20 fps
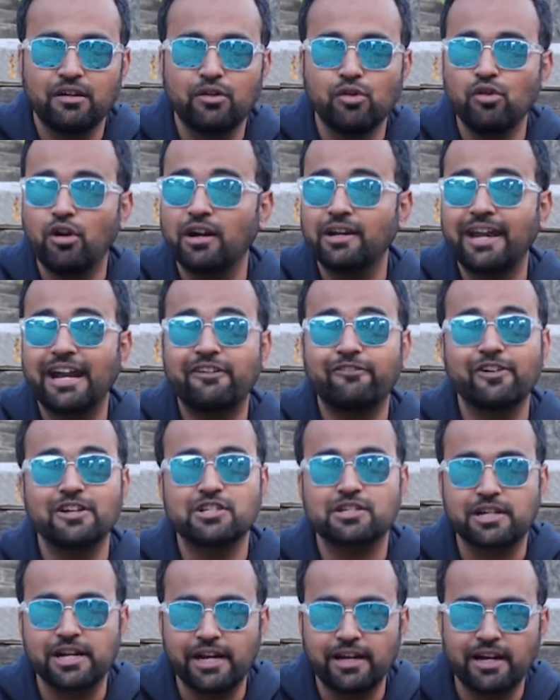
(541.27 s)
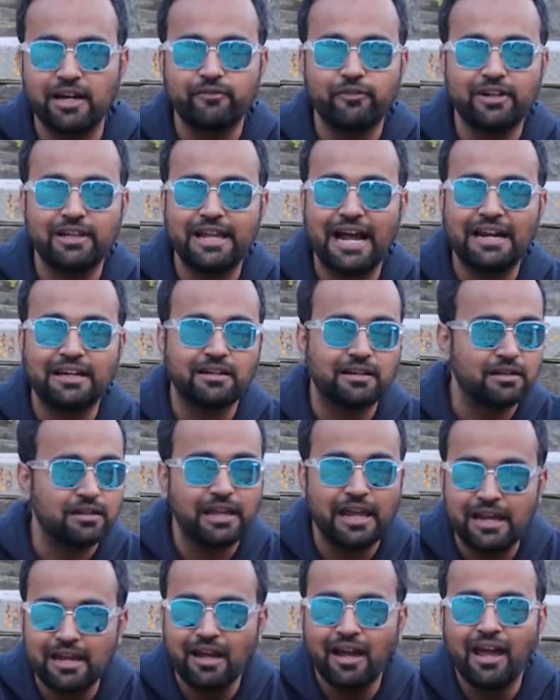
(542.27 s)
Do not get frustrated with that
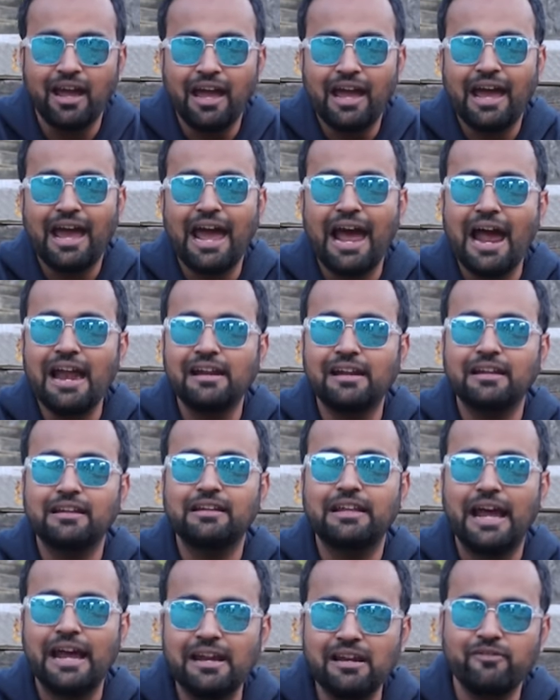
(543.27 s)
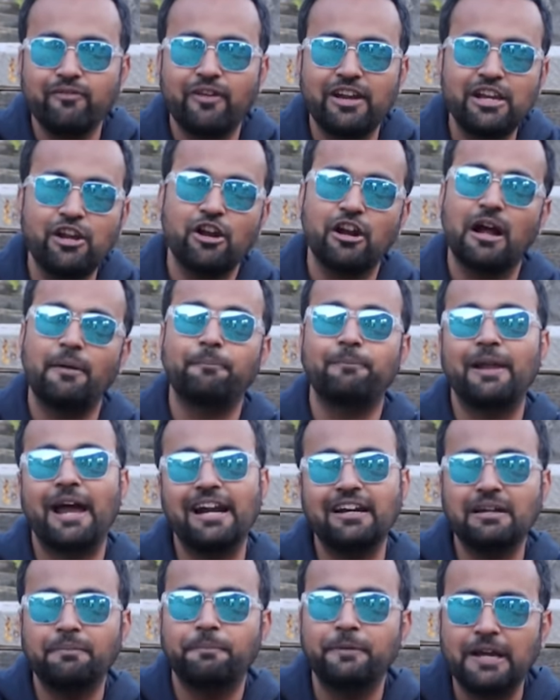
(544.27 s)
thing. And then when you
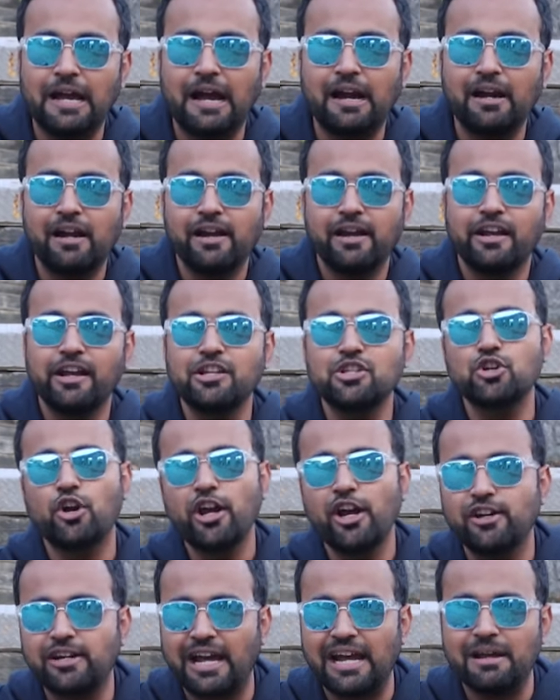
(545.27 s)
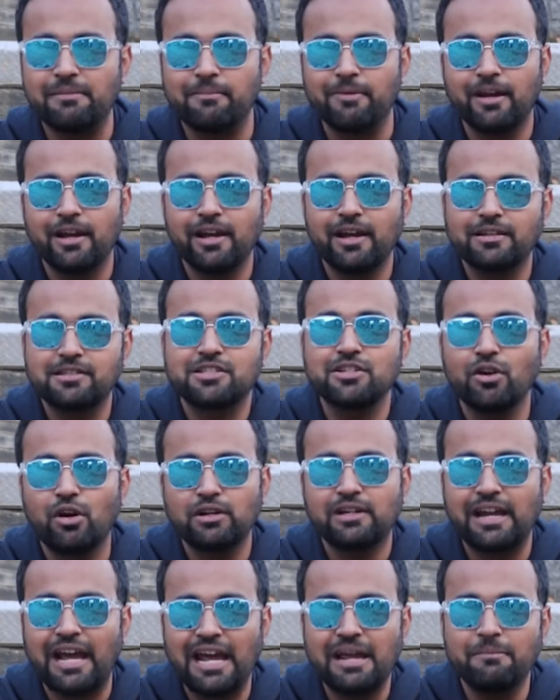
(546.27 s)
apply the PR, enjoy your time. It's
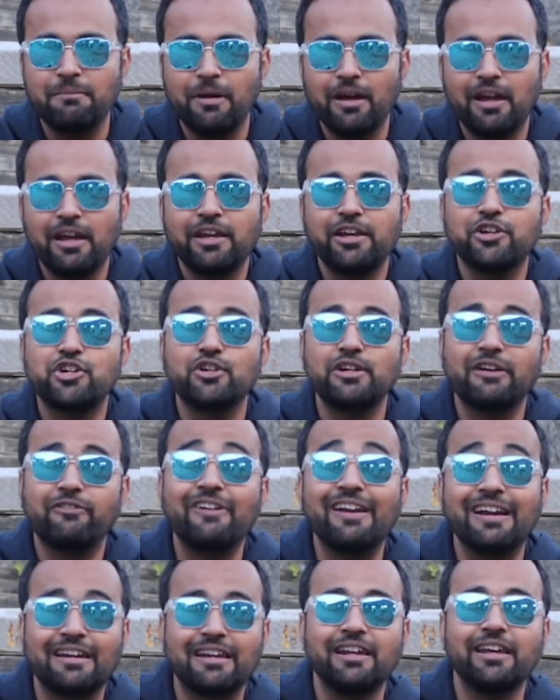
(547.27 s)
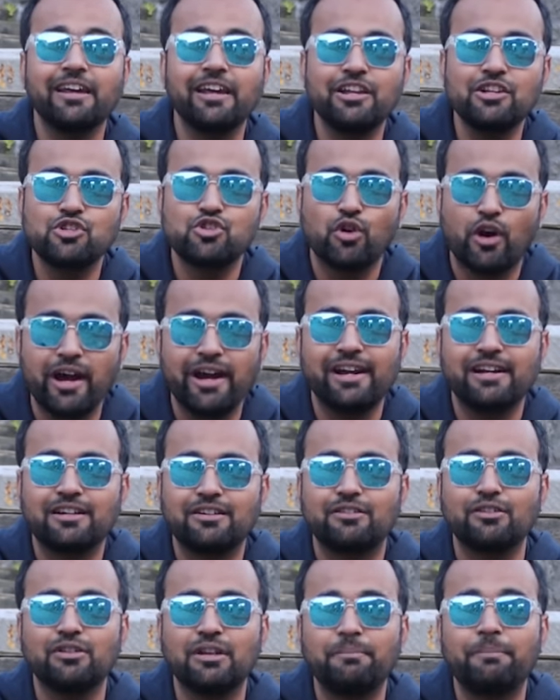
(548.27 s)
your time. You should definitely enjoy
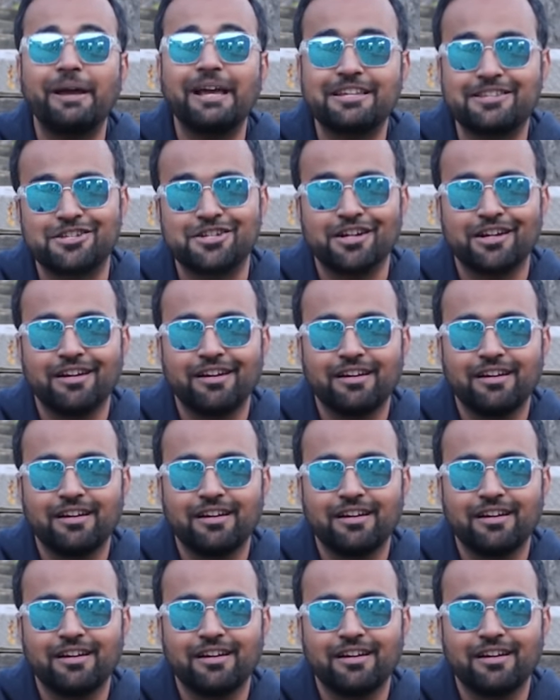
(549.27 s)
it to the best.